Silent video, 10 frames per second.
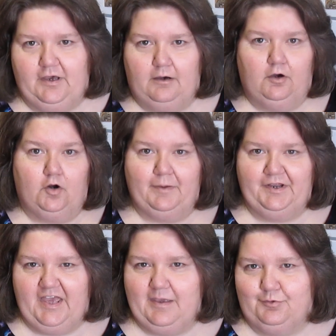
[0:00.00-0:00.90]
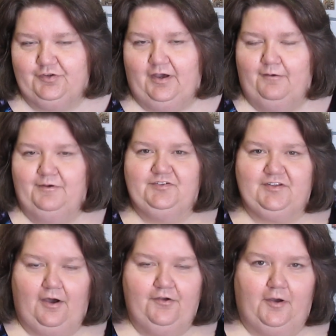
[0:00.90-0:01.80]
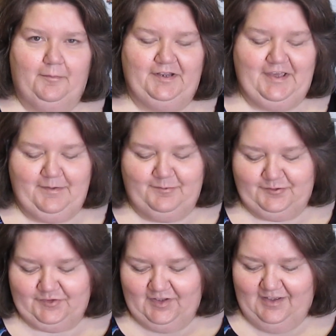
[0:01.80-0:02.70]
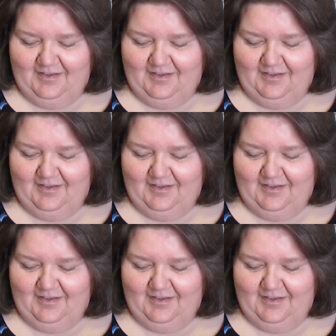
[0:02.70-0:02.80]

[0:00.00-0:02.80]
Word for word: Y'all are my neighbors. I always call y'all my neighbors.